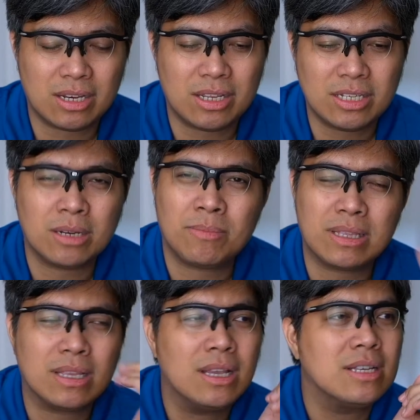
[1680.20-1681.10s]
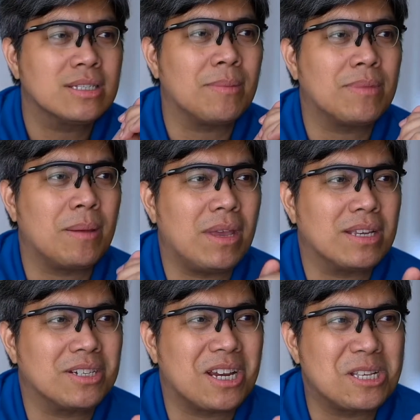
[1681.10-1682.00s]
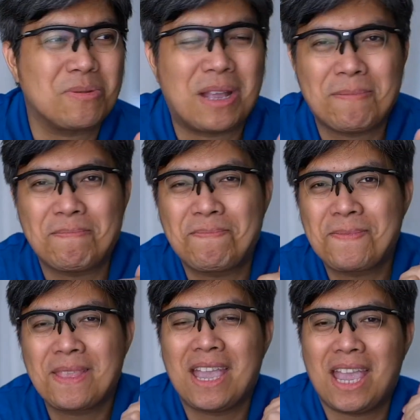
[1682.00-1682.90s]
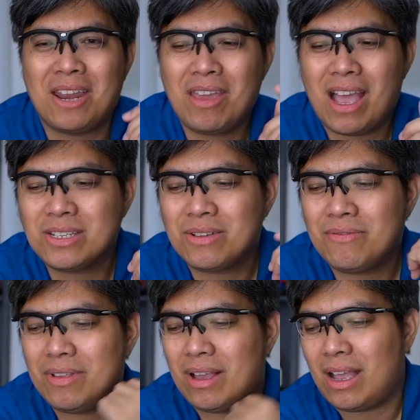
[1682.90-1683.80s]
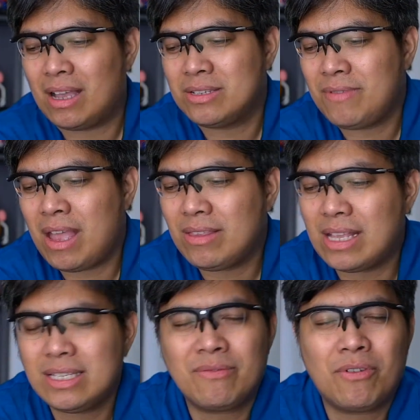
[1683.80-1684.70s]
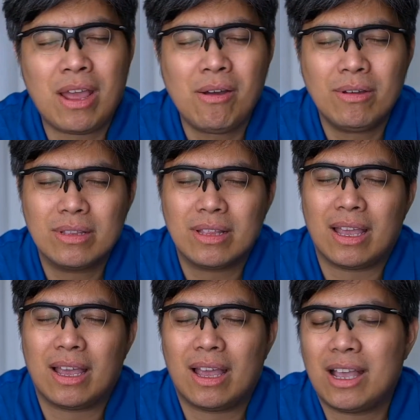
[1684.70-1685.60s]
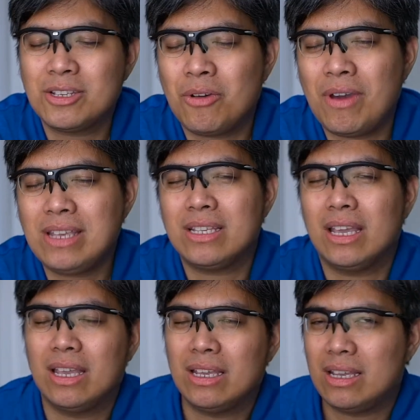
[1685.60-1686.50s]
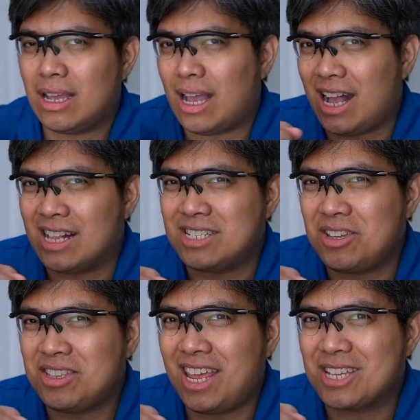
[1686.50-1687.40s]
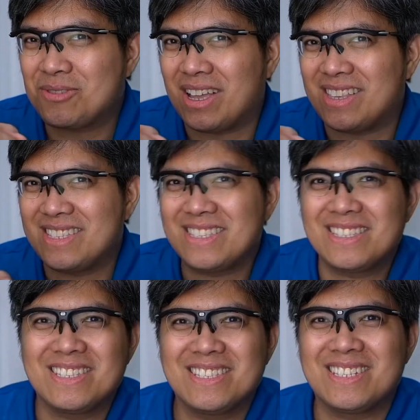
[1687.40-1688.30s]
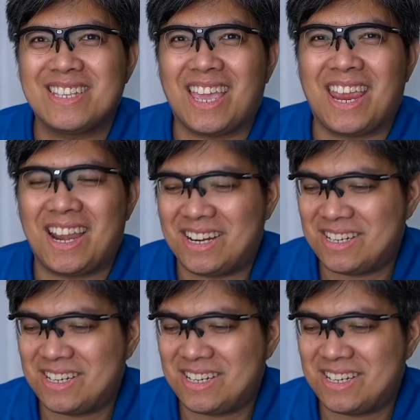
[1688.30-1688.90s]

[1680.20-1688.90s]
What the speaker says: this year, but sometime next year as well. And as of now, that's it for now. As always, I'll see you in the next one. Take care.